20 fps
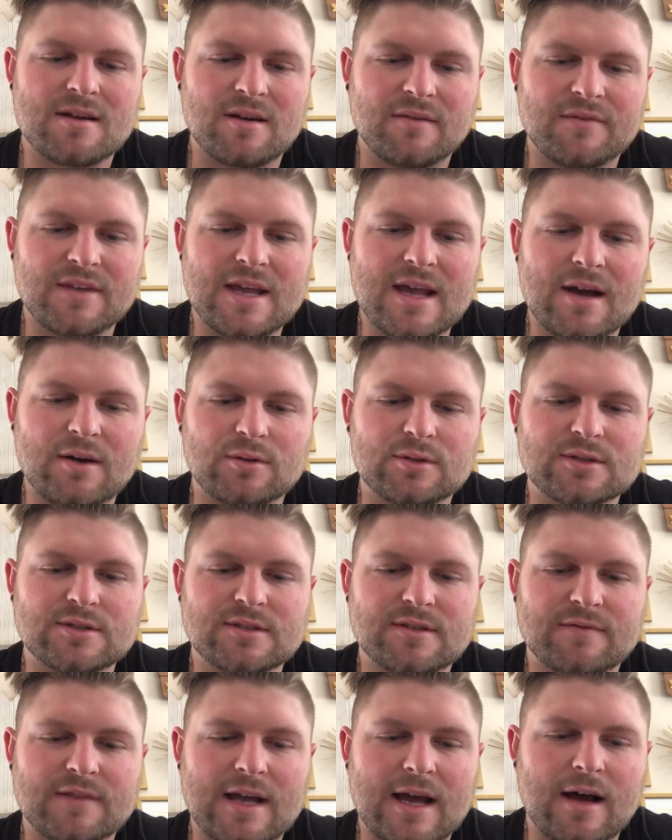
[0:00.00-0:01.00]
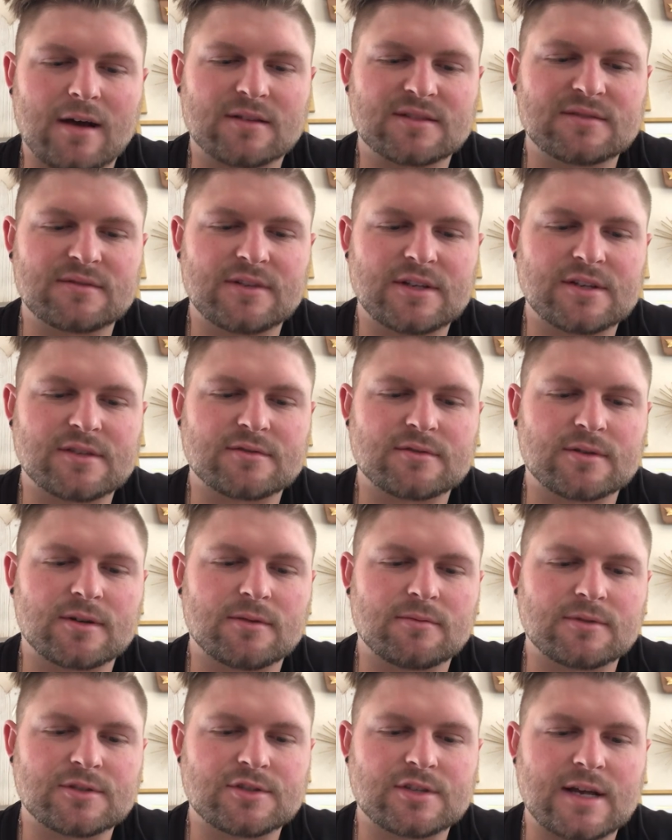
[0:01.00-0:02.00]
of the elders of the house of Israel,
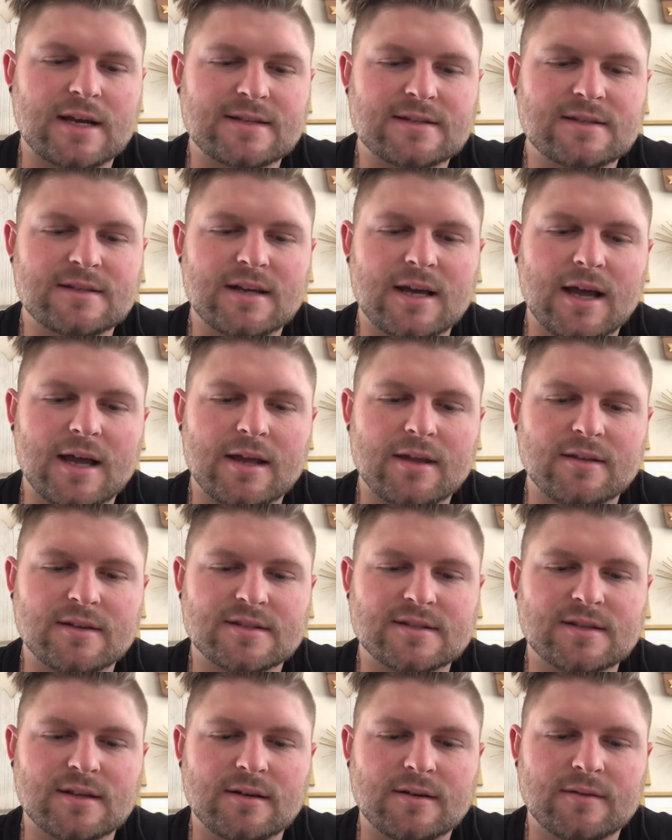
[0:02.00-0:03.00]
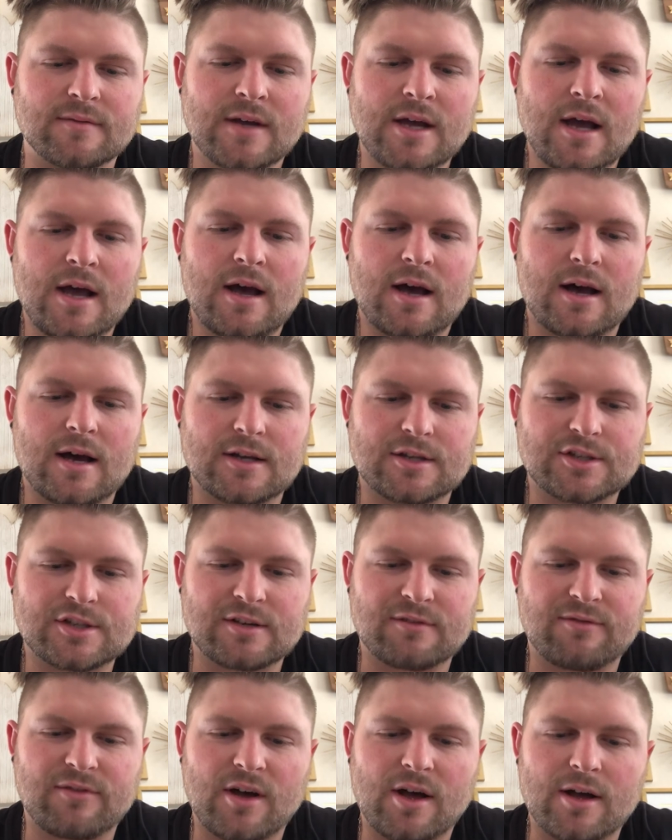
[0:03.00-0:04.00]
with Jazaniah the son of
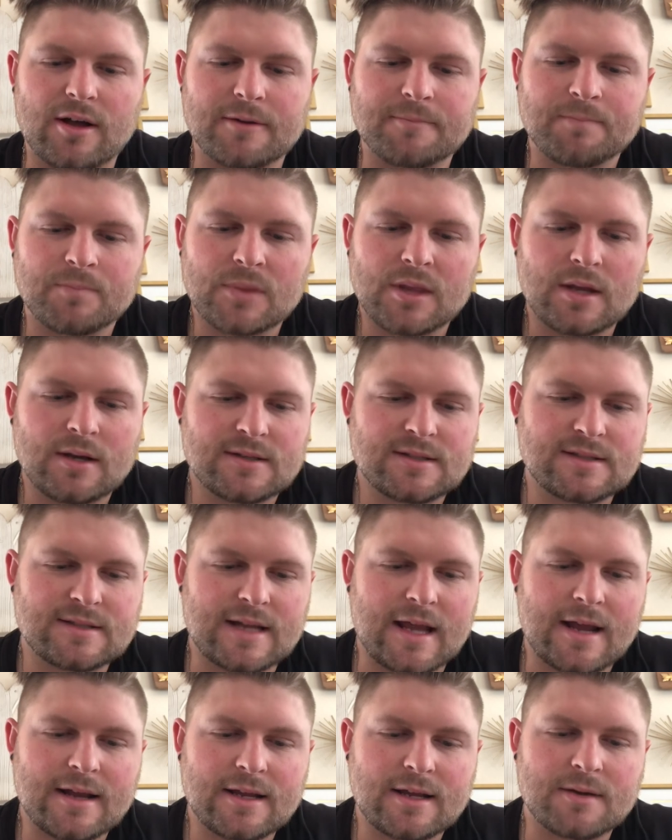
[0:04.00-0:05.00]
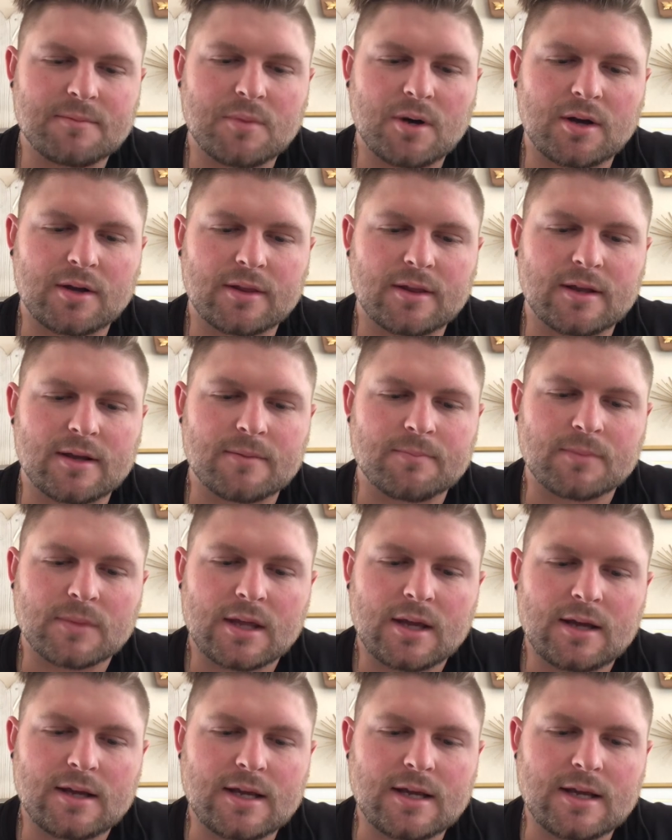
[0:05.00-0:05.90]
Shaphan standing among them.